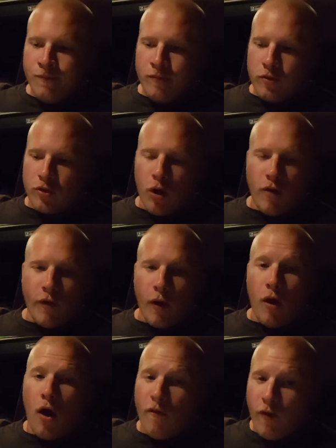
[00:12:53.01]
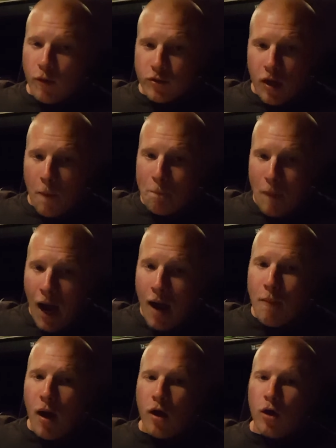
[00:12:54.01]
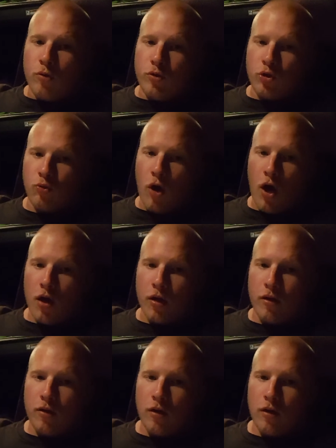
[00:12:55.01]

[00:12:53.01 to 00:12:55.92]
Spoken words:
So if I was going to buy my own truck,